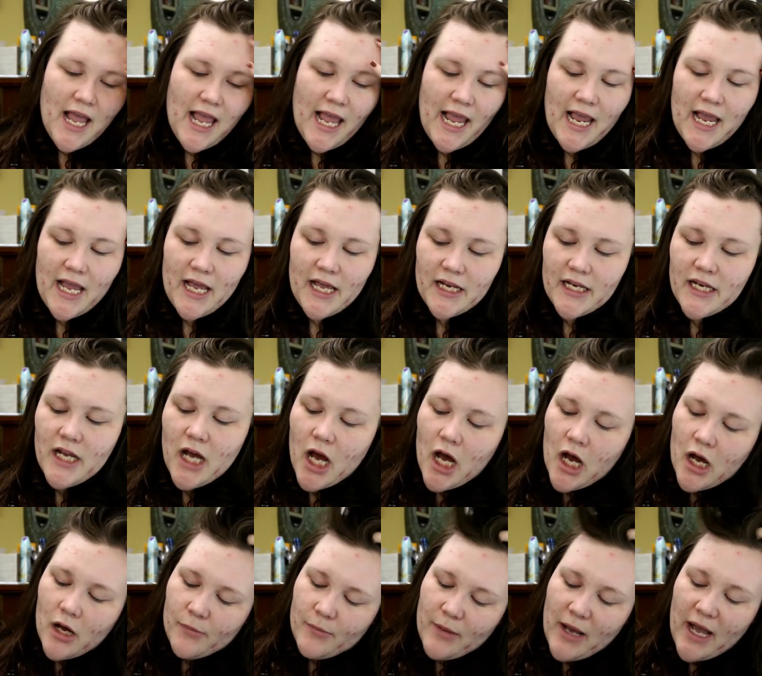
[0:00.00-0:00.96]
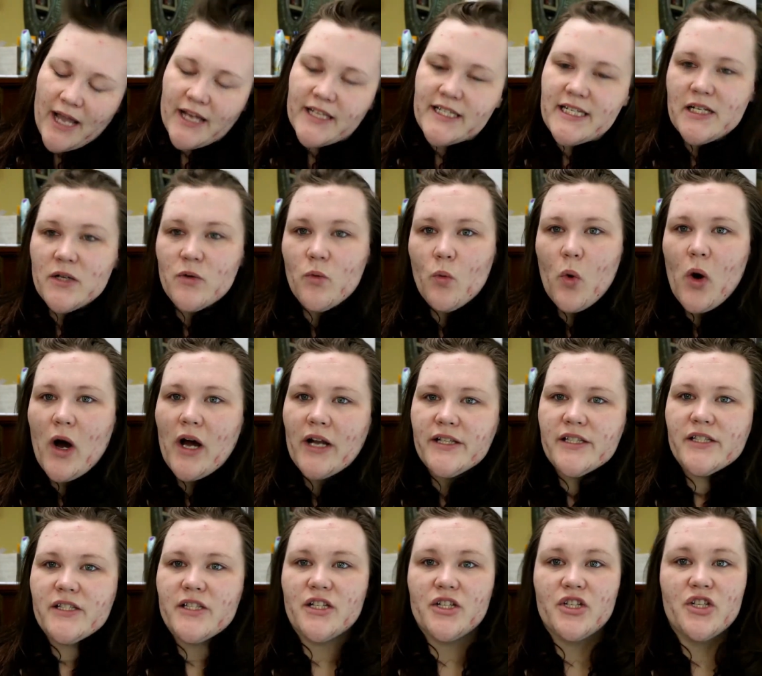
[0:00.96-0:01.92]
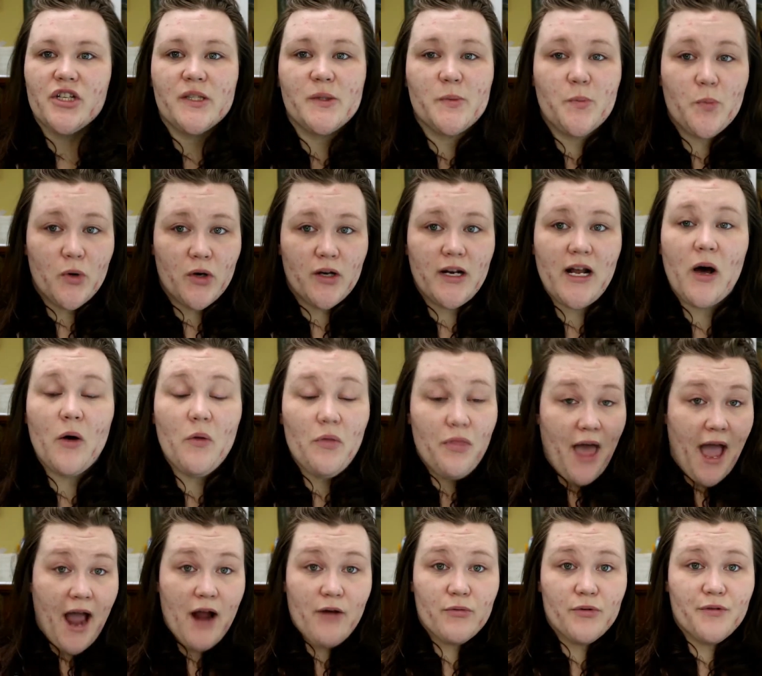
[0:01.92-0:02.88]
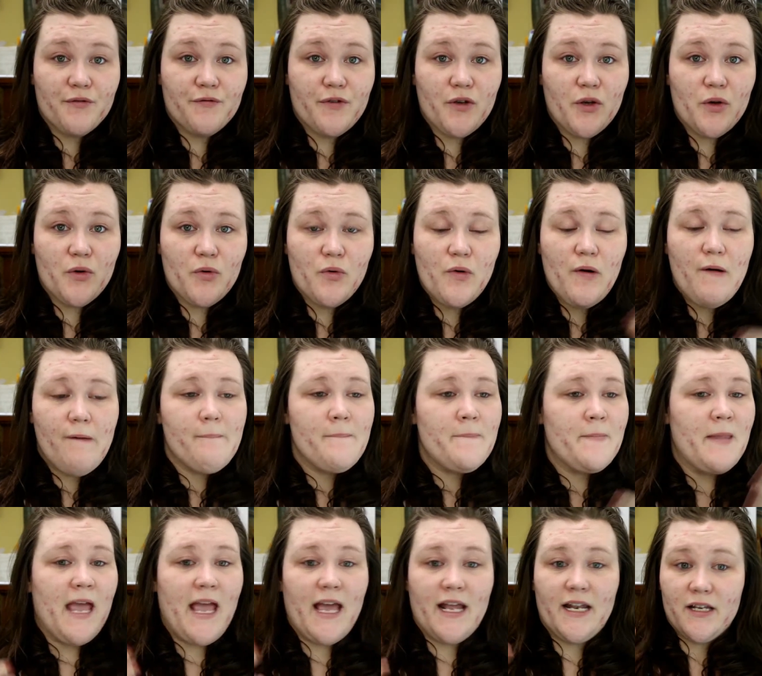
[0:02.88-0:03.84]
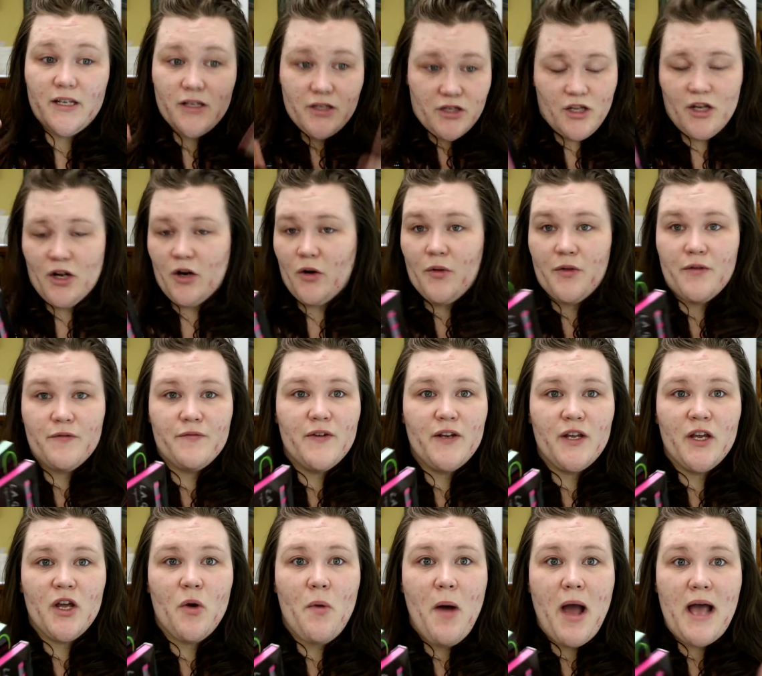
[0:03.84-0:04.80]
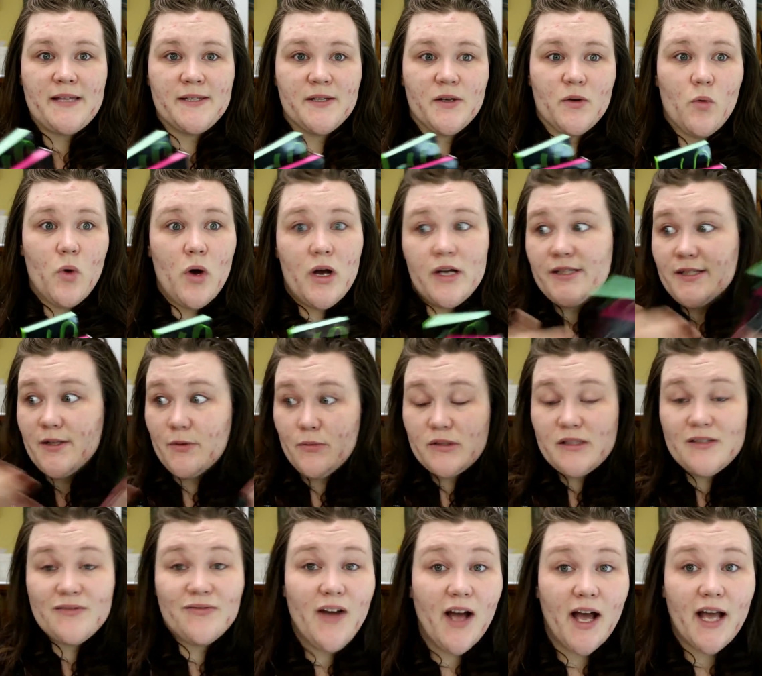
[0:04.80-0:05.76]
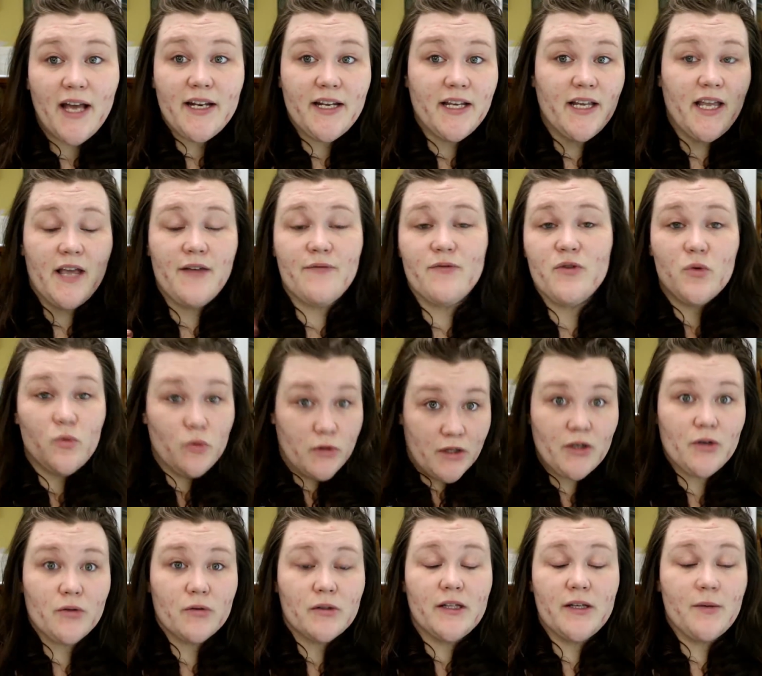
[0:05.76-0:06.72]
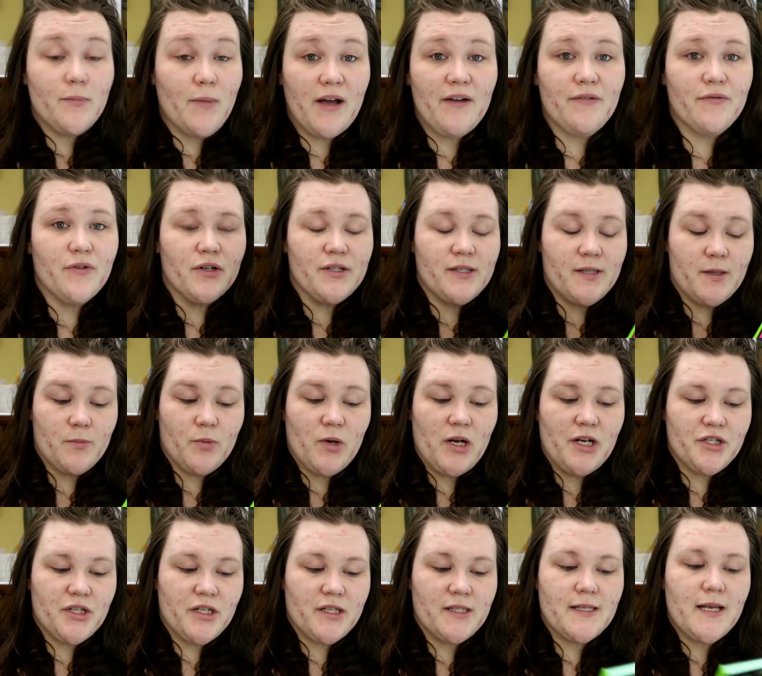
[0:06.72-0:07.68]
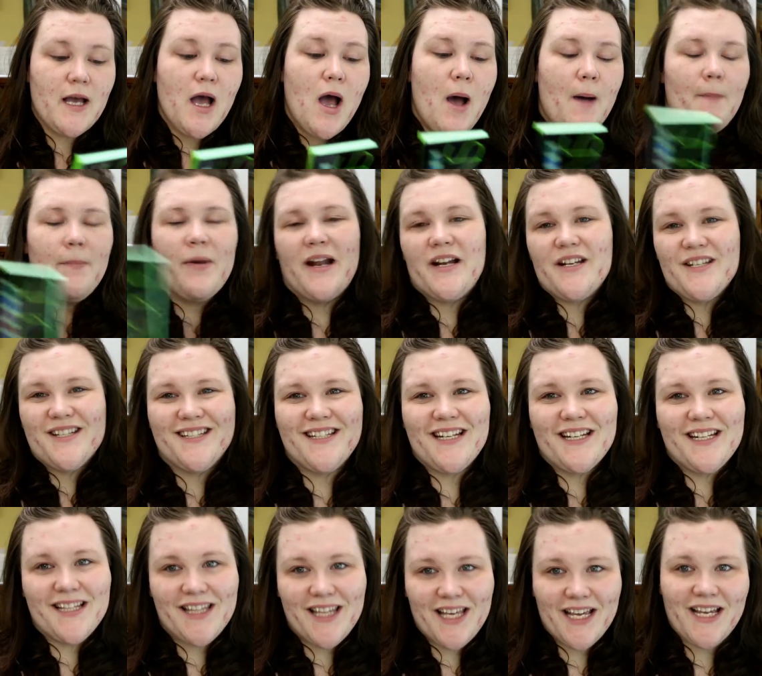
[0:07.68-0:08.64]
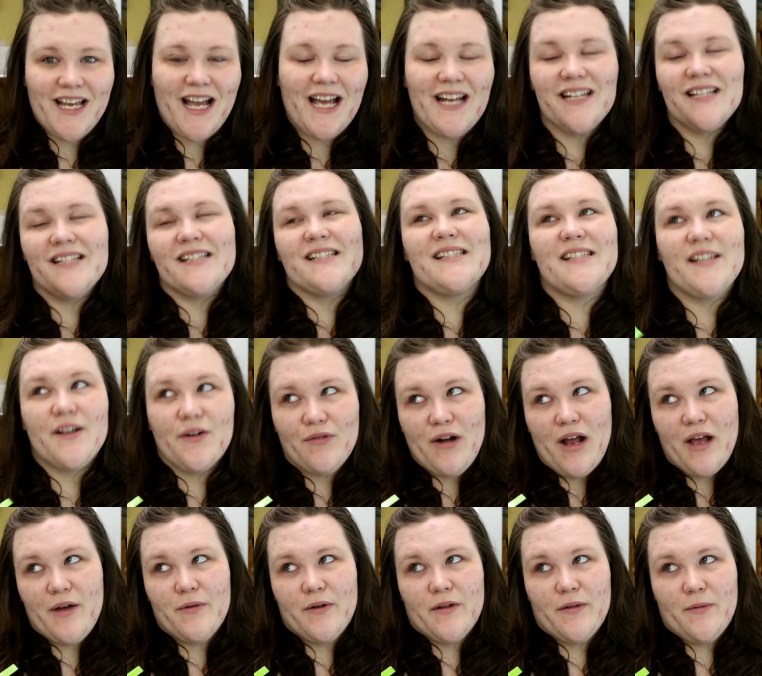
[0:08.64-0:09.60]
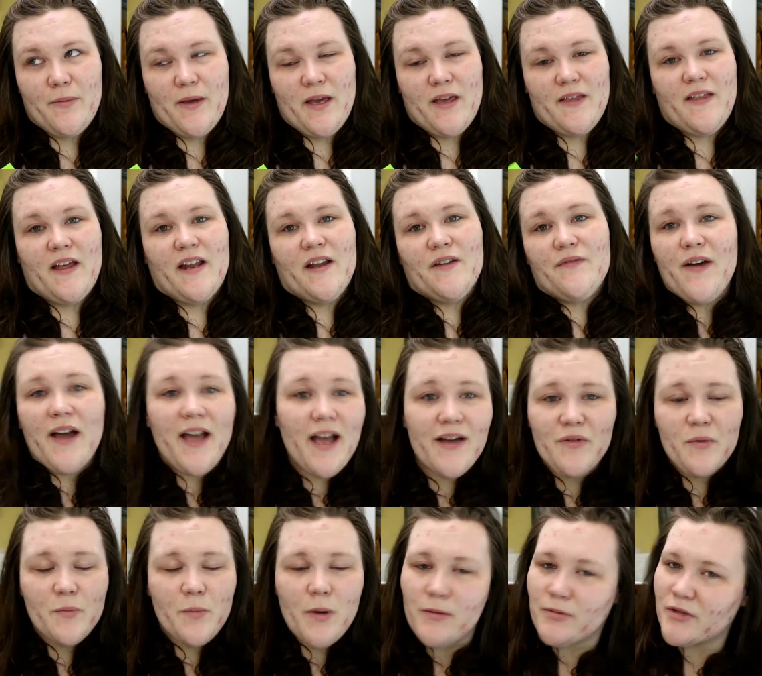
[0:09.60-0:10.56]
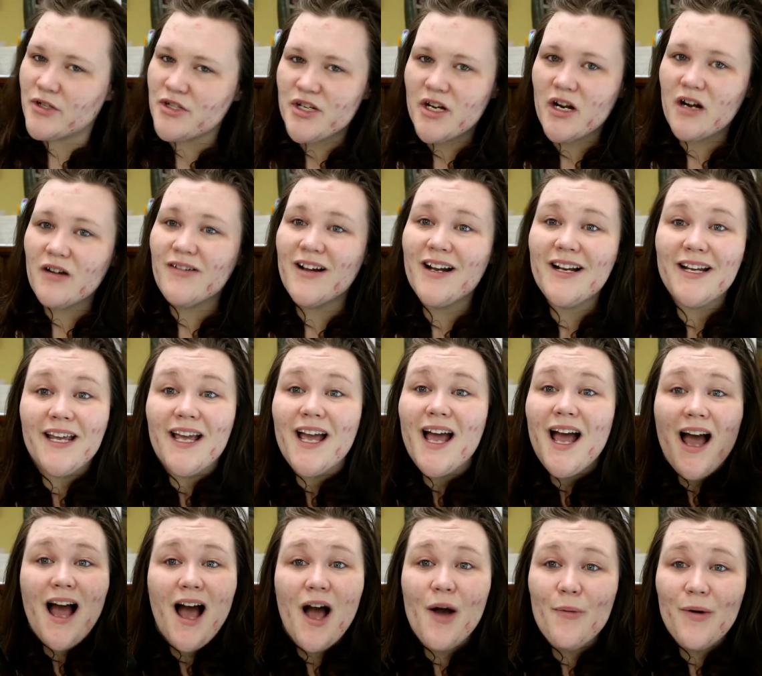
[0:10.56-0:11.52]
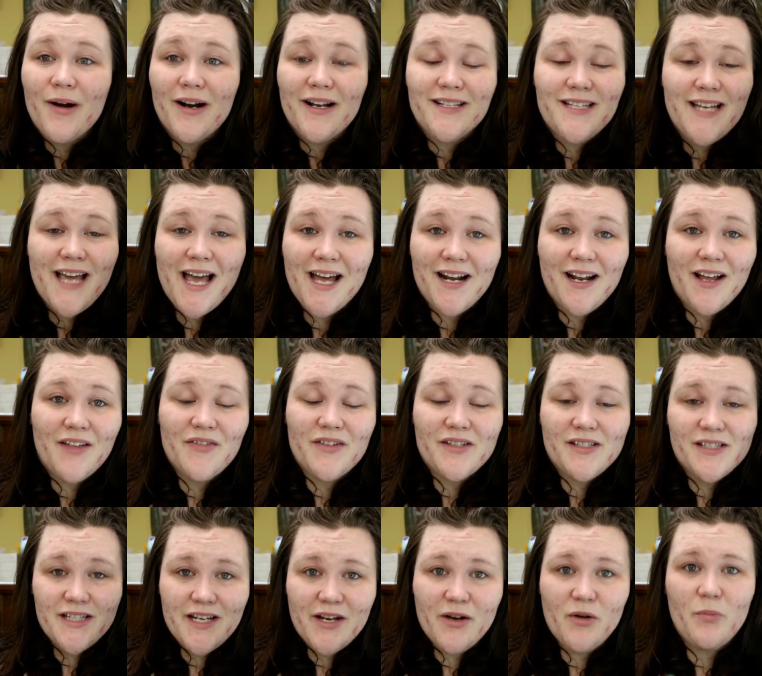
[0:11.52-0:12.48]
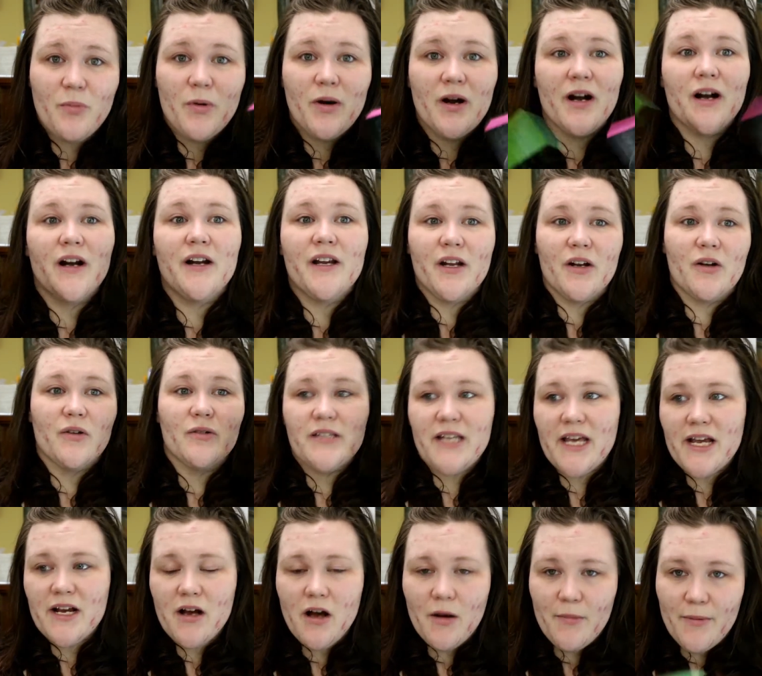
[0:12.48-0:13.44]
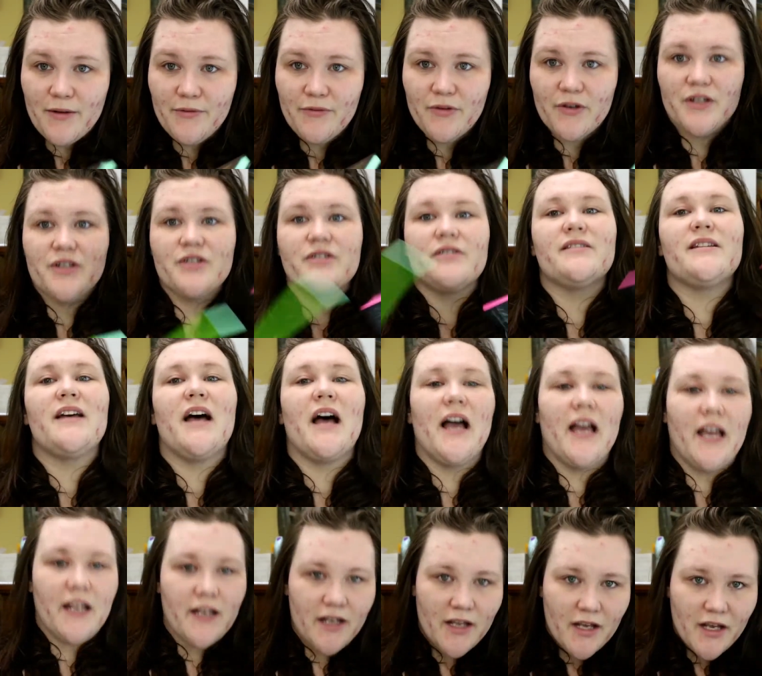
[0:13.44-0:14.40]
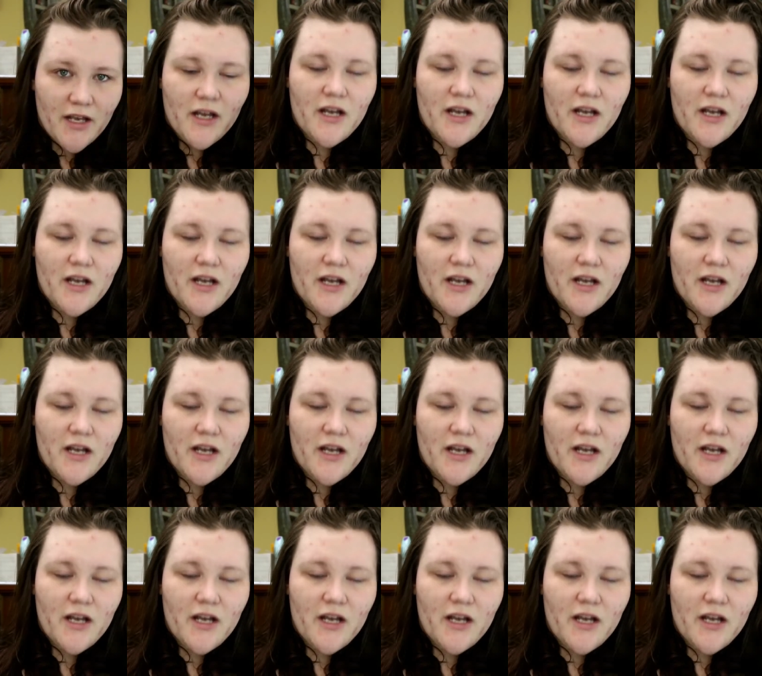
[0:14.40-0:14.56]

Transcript: And um, I didn't want to just put out that review and, you know, the video as it was, it was fine. It gave you literally my first impressions, but I just didn't think, I didn't sit right with me that if I haven't published it already, I wanted to add on this tail part, you know, take all my footage aside,